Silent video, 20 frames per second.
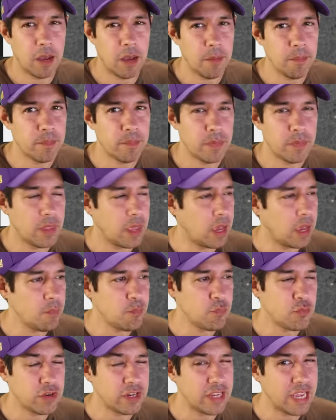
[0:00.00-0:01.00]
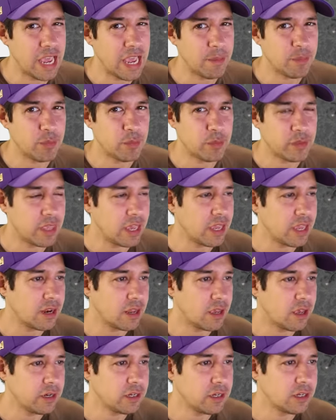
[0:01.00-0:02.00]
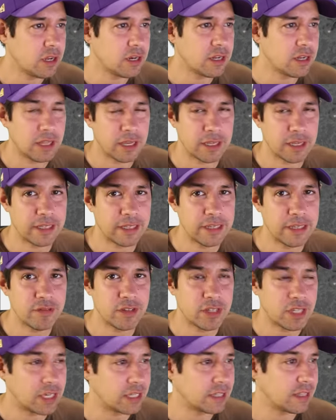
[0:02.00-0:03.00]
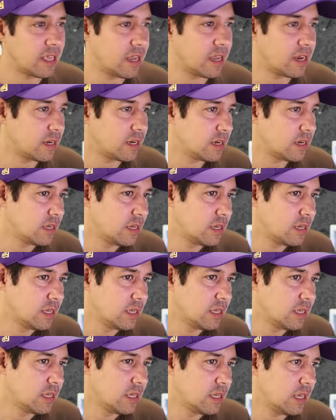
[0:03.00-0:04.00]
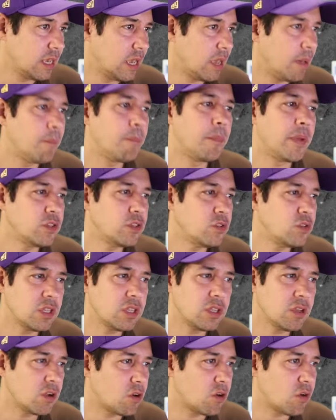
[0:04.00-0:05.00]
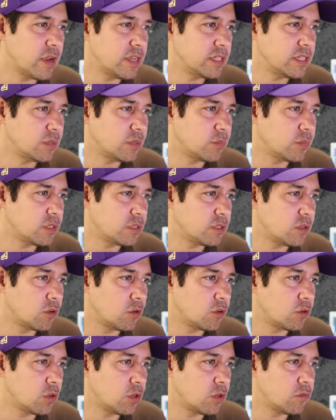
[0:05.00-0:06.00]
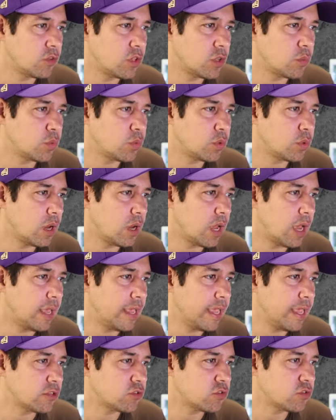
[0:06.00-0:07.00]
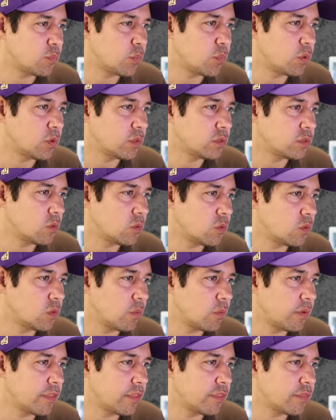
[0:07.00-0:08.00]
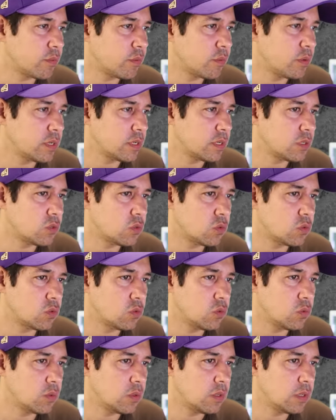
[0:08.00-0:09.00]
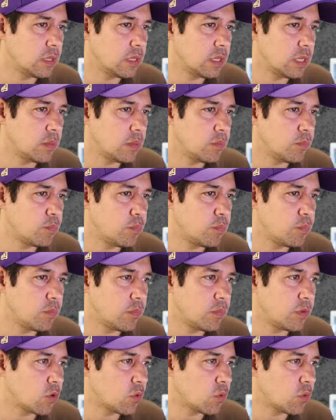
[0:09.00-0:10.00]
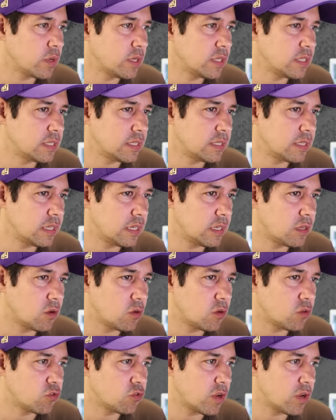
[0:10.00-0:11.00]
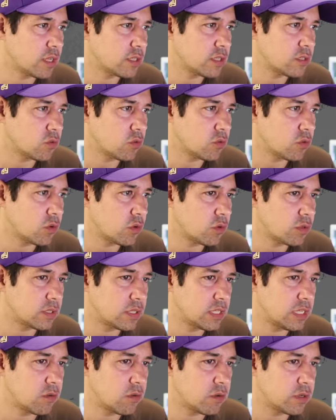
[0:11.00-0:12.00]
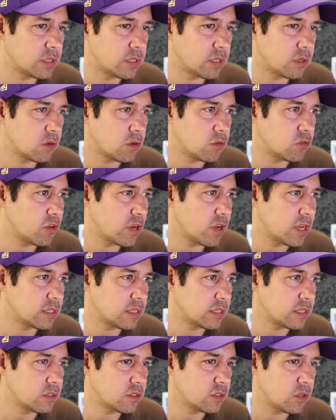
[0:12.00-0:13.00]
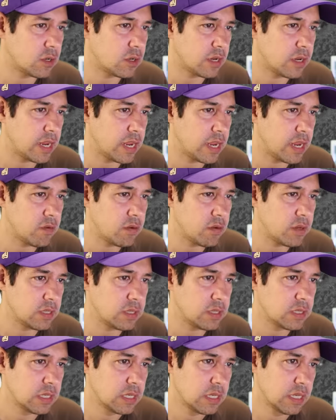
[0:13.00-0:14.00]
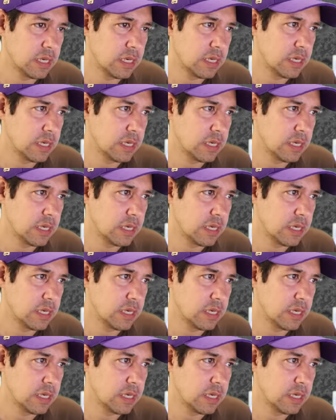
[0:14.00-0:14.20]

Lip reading: I'm pretty happy with that. I'd kind of like leave it like that. But you can go crazy with this tone curve. You can put extra points all the way through it to increase the contrast or decrease the contrast in certain areas.